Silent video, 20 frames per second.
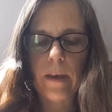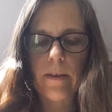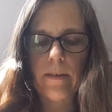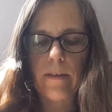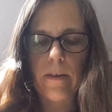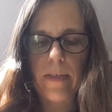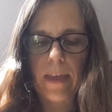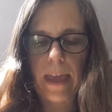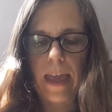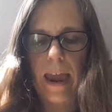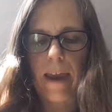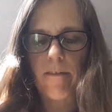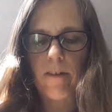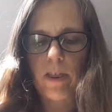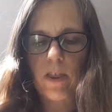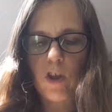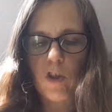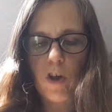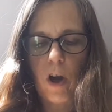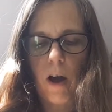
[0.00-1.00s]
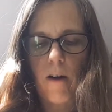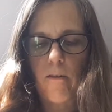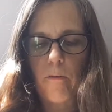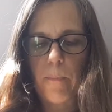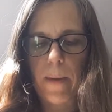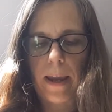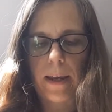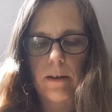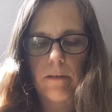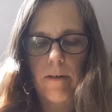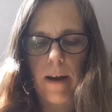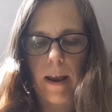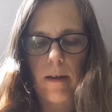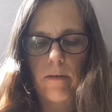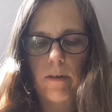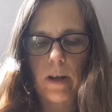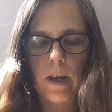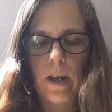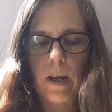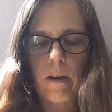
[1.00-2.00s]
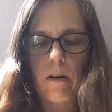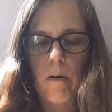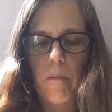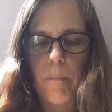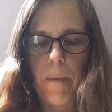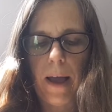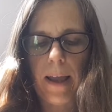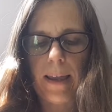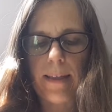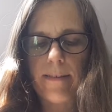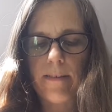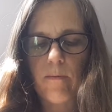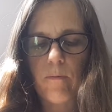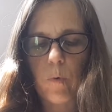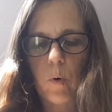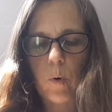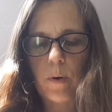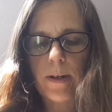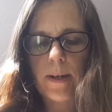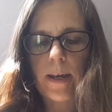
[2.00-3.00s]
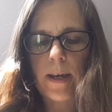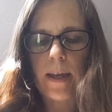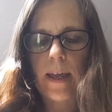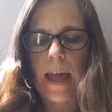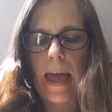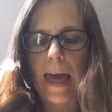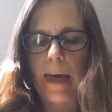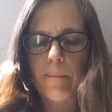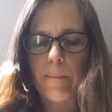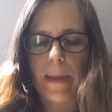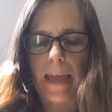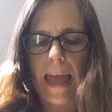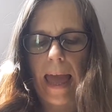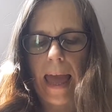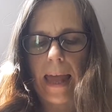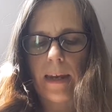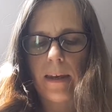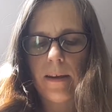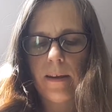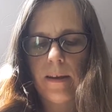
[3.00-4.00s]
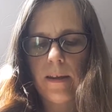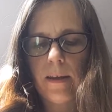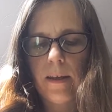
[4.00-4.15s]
So they carried the jar of paint round, got buckets of water, and began.